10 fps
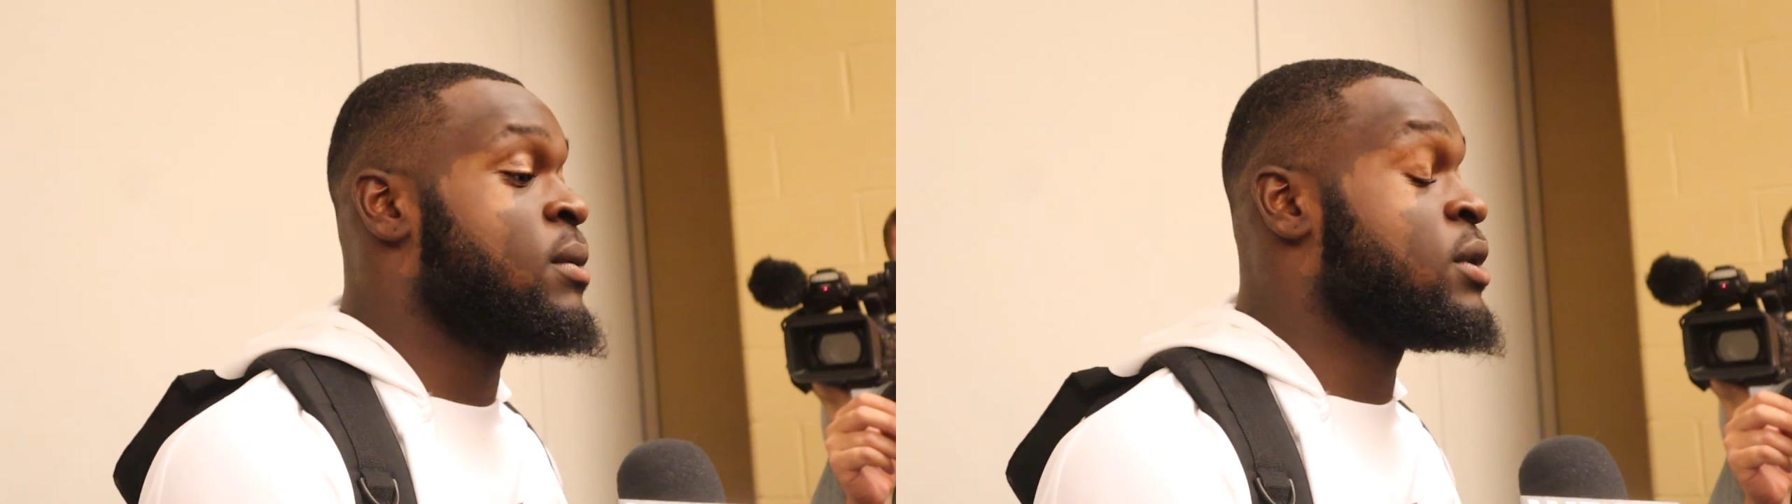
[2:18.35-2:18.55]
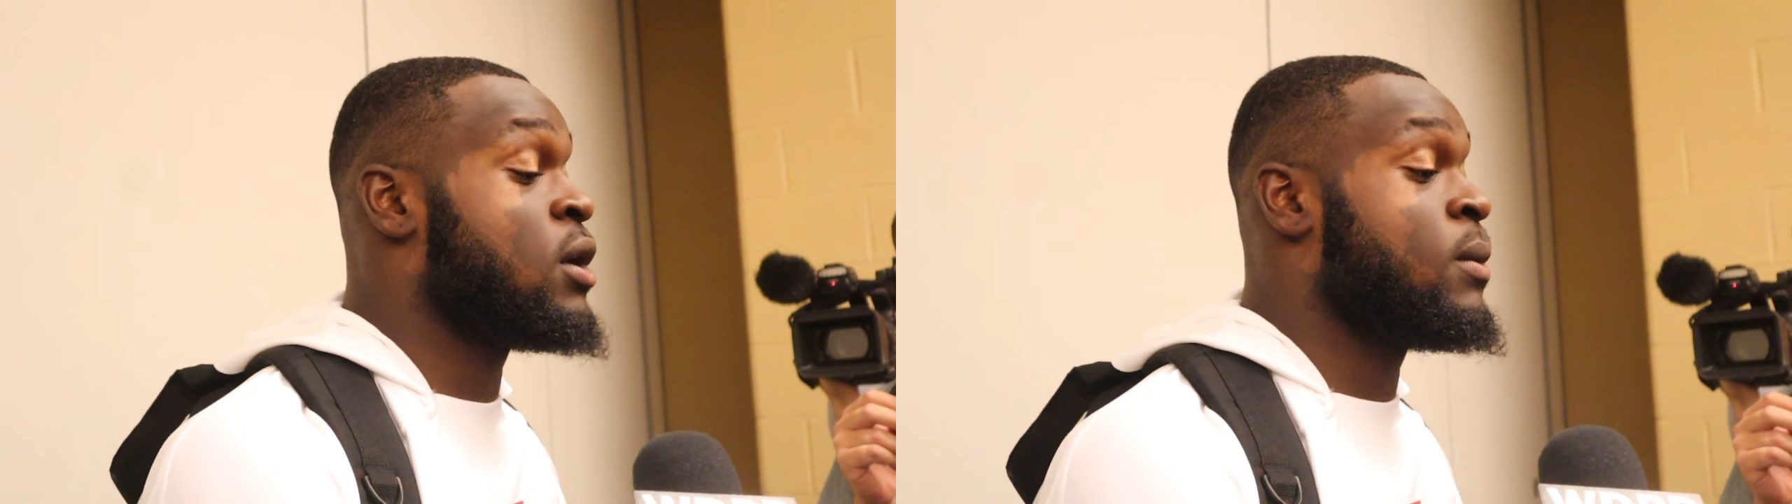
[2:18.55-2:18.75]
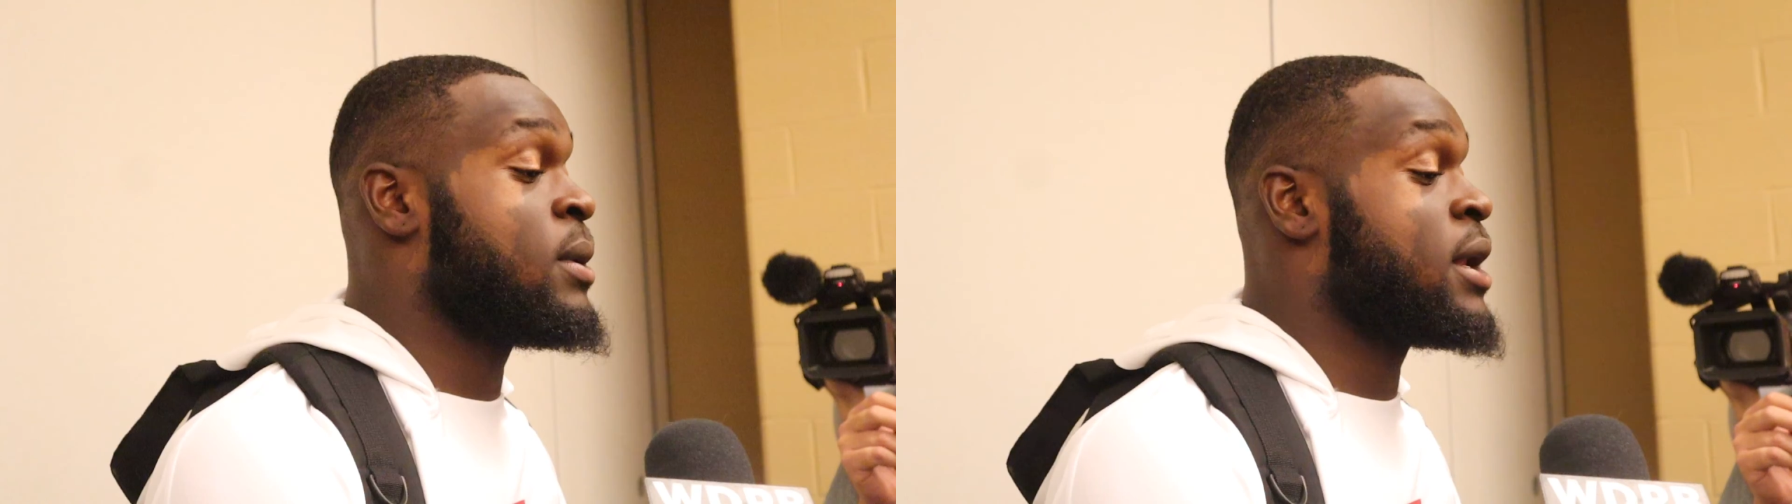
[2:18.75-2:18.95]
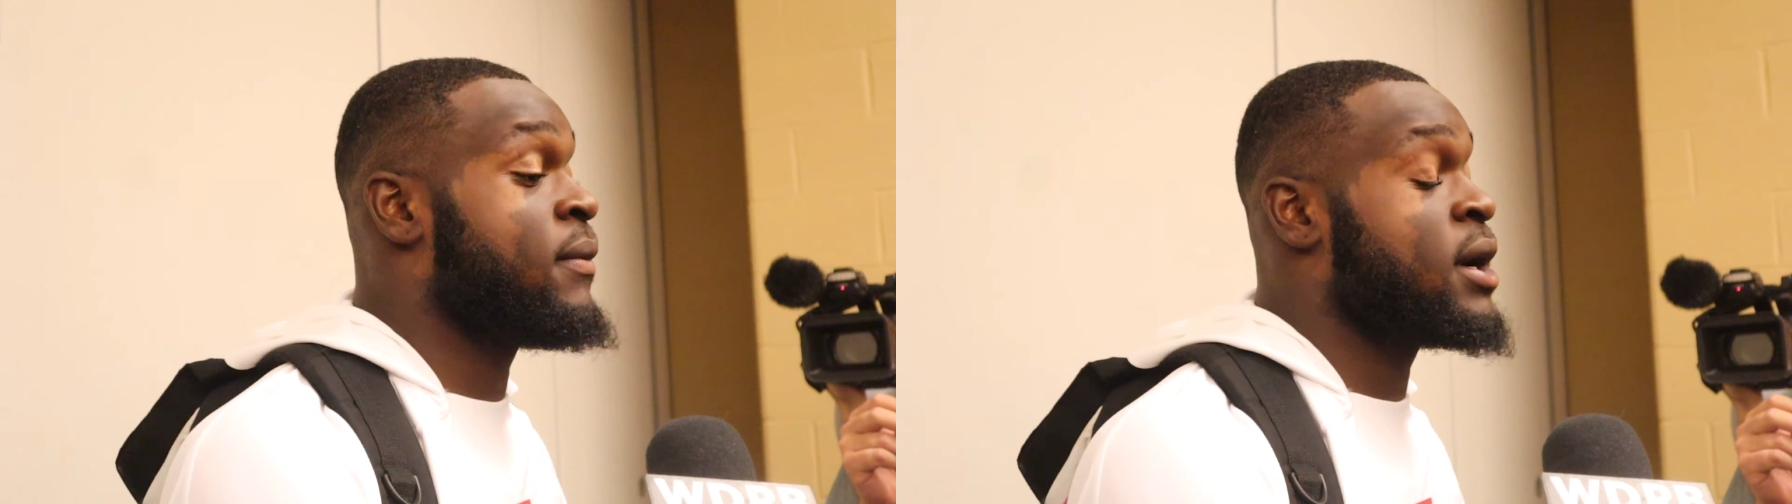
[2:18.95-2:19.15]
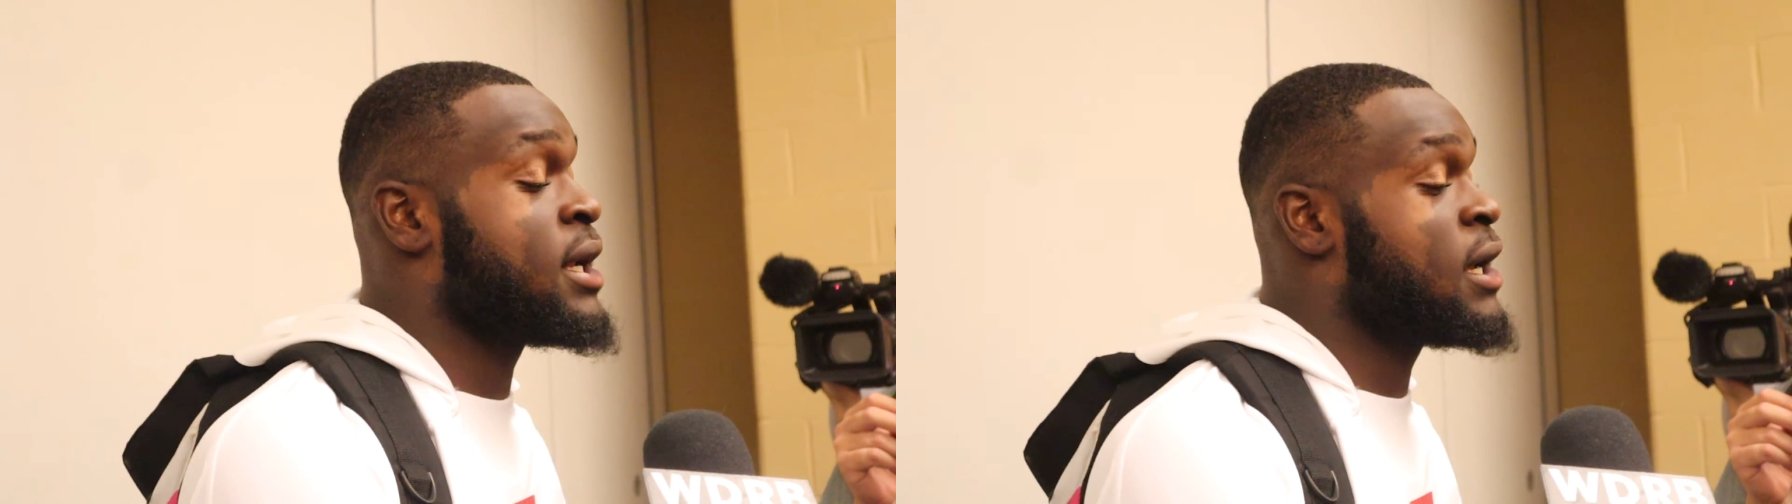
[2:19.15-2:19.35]
you know,
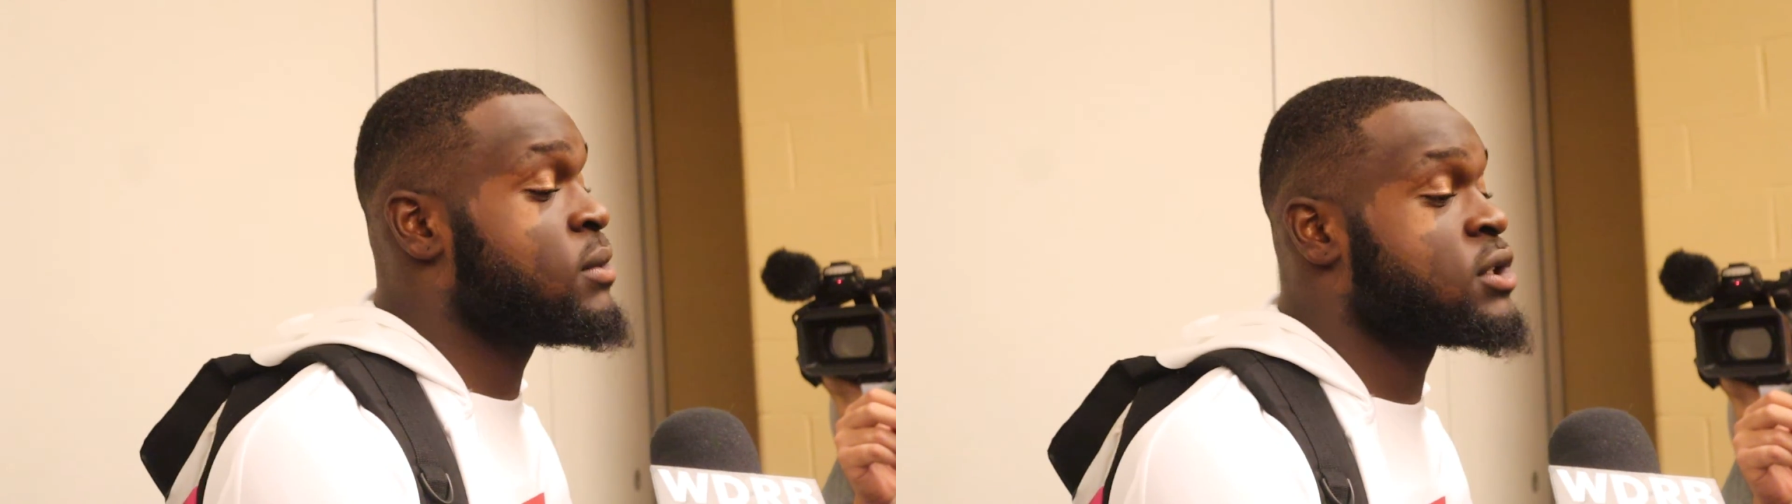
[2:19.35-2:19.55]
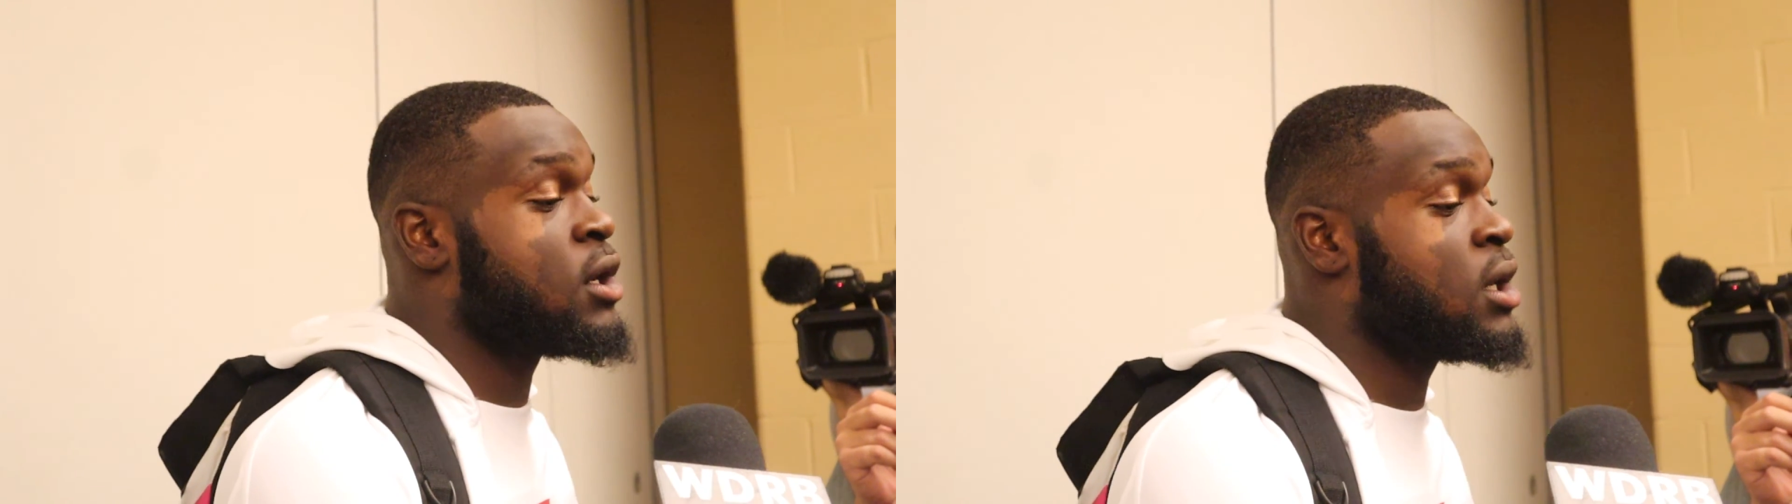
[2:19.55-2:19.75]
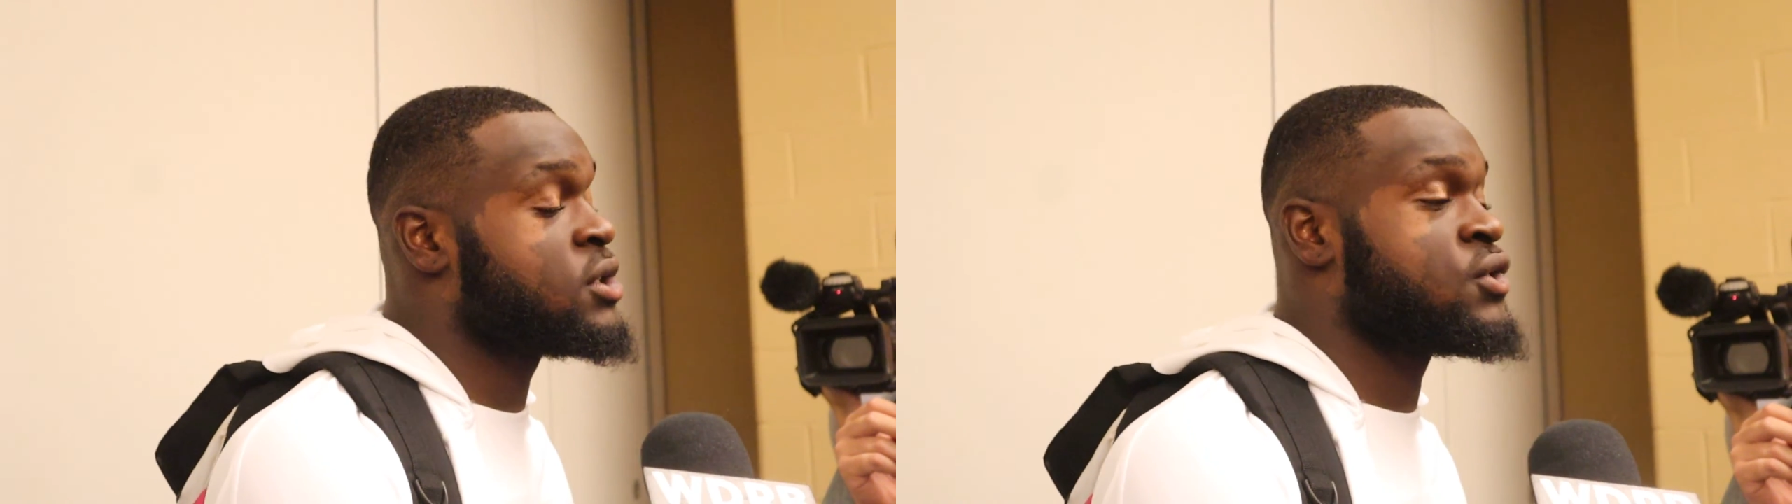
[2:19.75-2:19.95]
whenever our name was called,